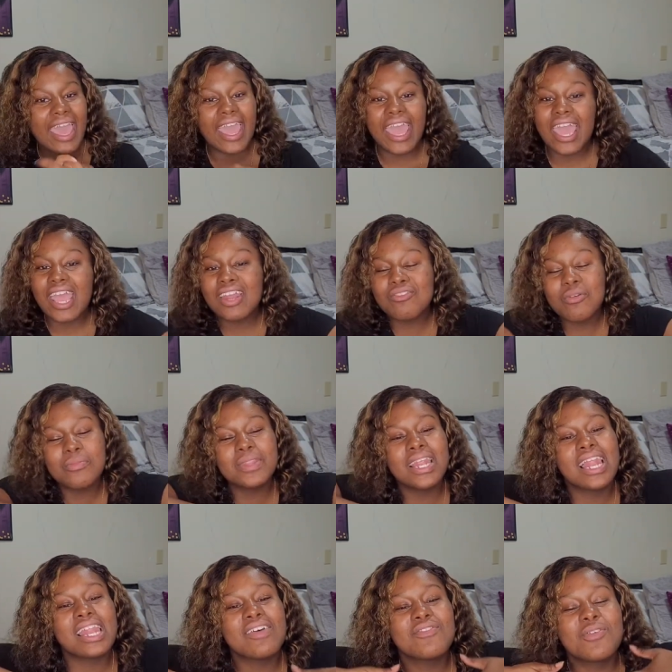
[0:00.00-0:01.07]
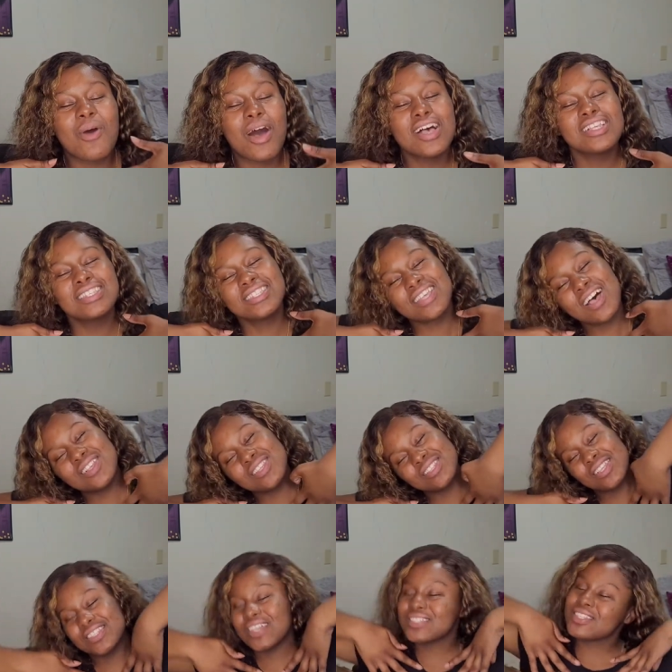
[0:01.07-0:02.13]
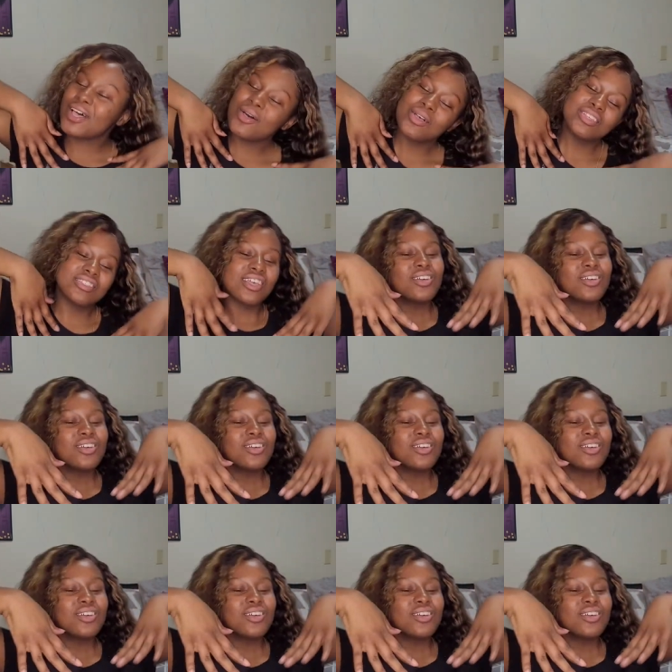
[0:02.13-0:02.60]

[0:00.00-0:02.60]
And remember that I love you all so